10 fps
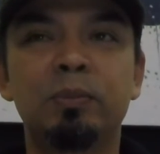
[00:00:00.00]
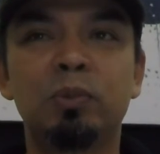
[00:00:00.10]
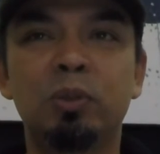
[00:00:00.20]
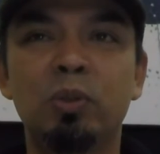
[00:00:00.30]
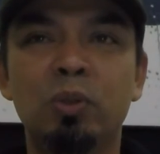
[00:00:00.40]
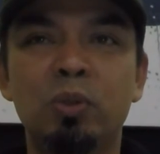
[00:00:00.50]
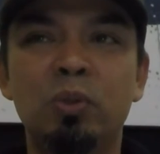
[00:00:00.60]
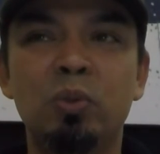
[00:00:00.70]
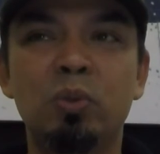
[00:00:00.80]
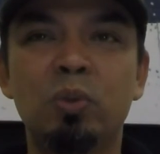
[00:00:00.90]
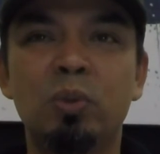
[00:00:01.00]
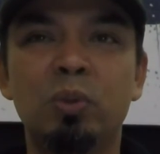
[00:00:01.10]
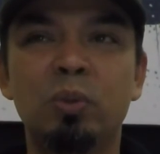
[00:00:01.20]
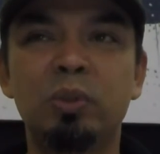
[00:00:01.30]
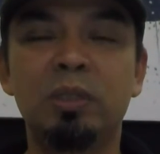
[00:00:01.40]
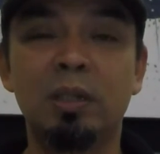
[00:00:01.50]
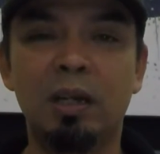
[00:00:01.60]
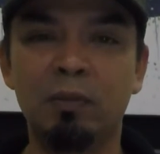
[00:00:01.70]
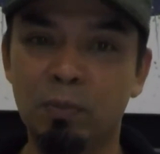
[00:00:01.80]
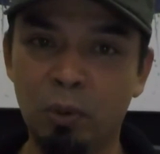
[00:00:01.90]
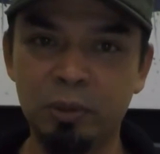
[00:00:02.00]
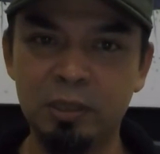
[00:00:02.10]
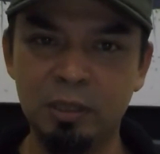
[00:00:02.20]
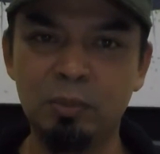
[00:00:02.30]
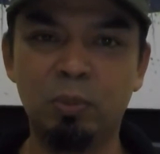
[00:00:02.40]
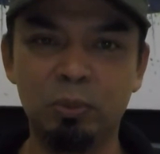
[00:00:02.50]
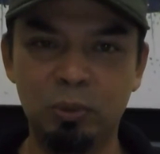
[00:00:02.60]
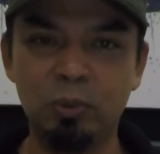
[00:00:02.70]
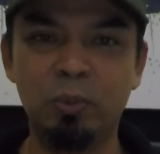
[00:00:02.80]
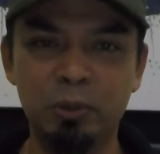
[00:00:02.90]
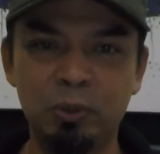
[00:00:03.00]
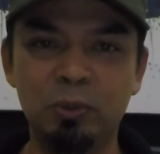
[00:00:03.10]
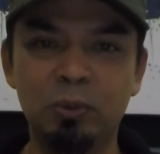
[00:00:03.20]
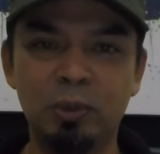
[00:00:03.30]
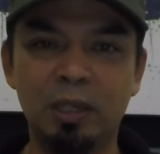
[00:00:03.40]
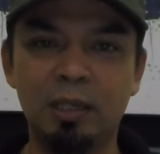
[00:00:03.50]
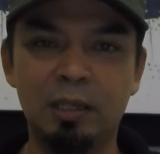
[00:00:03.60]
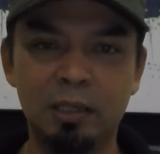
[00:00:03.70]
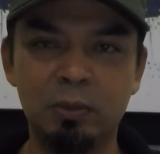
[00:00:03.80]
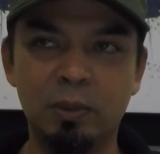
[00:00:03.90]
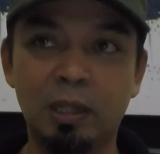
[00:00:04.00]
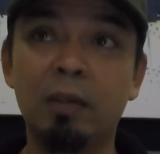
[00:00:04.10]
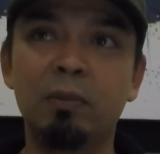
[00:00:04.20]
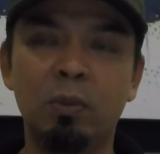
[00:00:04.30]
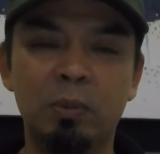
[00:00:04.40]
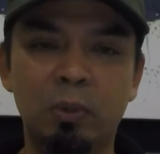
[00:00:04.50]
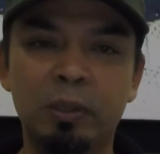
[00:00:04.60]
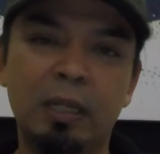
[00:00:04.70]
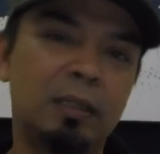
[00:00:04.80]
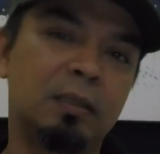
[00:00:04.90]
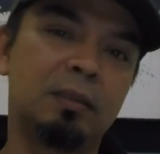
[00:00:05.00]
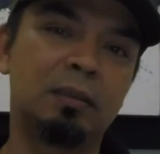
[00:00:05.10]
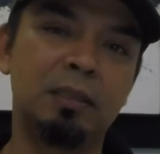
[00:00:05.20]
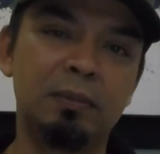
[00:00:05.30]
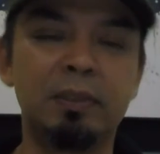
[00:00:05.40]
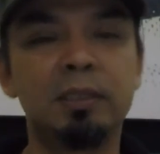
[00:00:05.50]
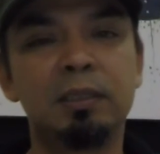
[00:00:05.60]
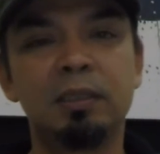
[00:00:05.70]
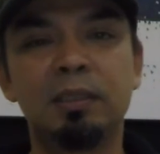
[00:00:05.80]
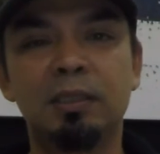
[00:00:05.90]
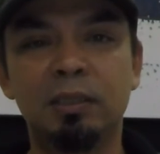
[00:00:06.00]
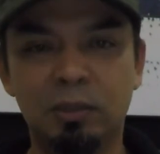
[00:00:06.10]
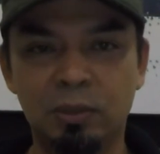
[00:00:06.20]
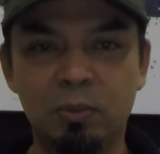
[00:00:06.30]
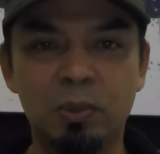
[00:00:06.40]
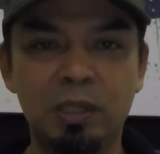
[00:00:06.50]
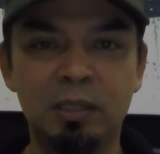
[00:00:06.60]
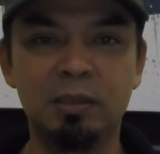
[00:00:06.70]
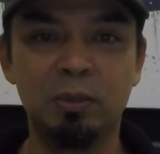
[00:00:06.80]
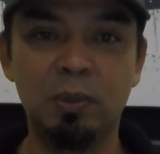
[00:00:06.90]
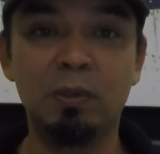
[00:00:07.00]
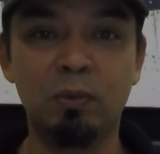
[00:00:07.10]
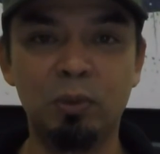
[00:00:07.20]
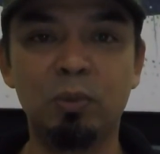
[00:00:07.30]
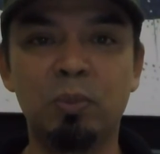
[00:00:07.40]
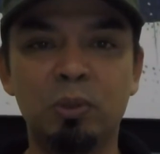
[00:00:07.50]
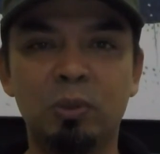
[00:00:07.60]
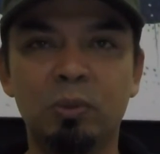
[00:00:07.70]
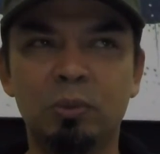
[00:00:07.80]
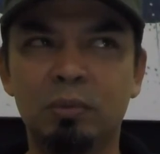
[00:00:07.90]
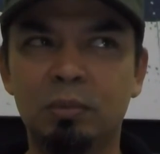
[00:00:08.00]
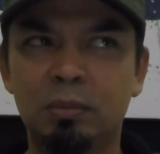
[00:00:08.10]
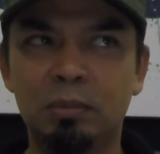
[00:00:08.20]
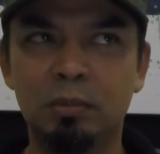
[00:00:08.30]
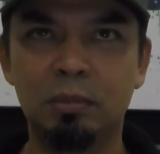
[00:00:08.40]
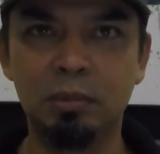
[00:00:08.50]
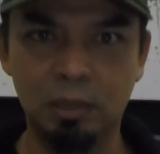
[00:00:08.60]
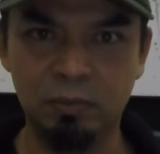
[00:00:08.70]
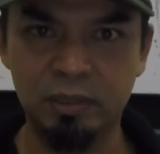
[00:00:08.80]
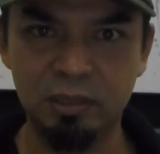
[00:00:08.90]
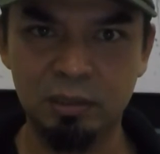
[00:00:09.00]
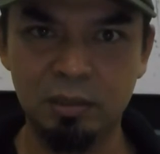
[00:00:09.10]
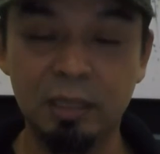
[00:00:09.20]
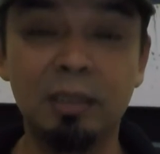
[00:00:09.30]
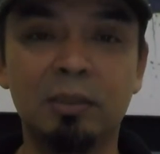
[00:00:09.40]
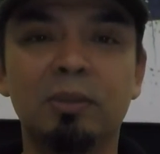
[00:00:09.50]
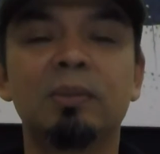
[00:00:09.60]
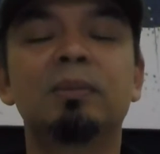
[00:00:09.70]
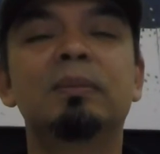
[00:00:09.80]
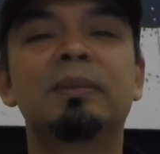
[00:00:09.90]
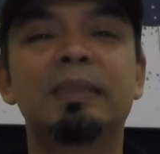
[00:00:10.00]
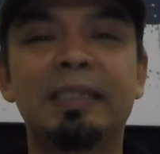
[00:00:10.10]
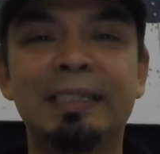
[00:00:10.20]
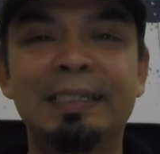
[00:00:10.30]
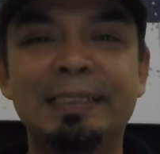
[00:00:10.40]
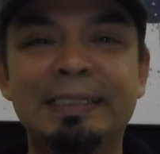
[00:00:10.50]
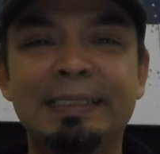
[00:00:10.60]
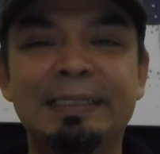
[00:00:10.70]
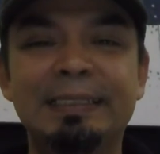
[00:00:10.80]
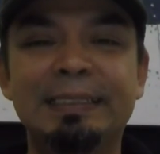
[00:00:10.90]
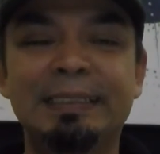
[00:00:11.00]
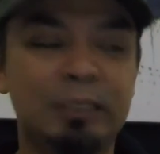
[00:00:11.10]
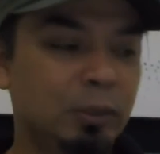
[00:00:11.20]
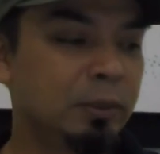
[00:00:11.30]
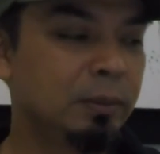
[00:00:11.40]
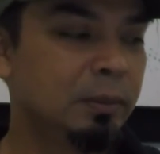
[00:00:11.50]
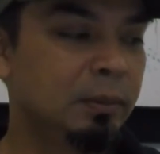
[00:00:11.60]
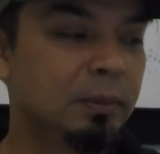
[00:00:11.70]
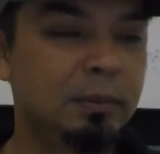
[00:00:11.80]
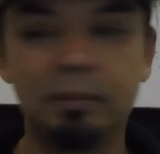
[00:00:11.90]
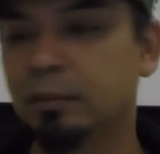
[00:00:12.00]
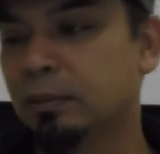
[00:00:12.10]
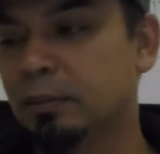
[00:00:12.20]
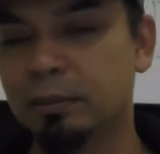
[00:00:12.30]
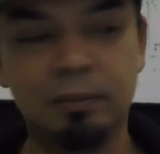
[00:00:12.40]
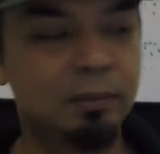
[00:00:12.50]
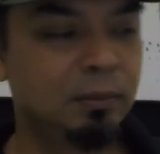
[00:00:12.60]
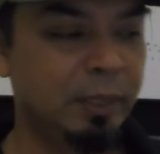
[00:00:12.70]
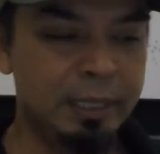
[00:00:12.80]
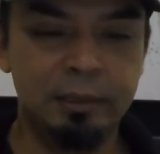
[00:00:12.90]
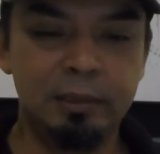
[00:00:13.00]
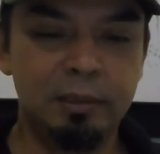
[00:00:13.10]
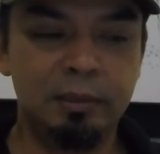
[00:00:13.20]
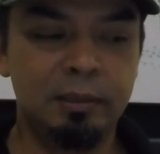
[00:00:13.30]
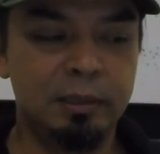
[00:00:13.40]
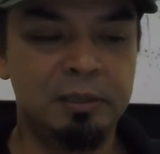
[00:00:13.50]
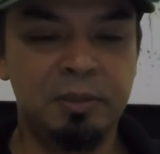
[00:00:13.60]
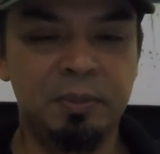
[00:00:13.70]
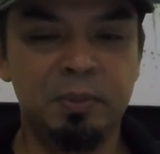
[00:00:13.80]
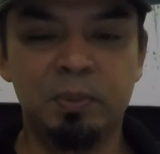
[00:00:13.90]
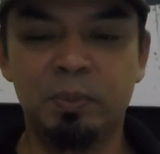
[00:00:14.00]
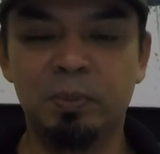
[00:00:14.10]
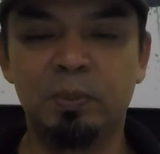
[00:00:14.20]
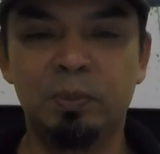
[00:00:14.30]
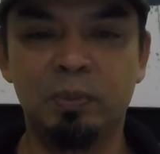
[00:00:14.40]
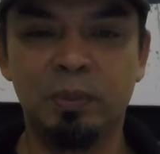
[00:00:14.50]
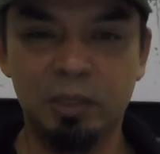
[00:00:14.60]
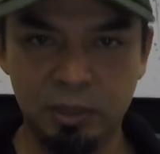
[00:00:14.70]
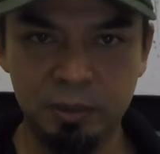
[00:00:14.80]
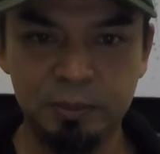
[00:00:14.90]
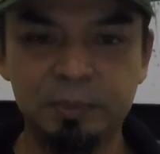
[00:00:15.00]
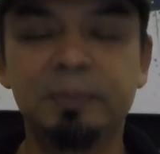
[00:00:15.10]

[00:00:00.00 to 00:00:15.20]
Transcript: So yeah, I've bought the 2.2 KLR as well. I have the 1.9 silvers, so I'm just waiting for the 2.2 silvers, I think so. So what else? That's all.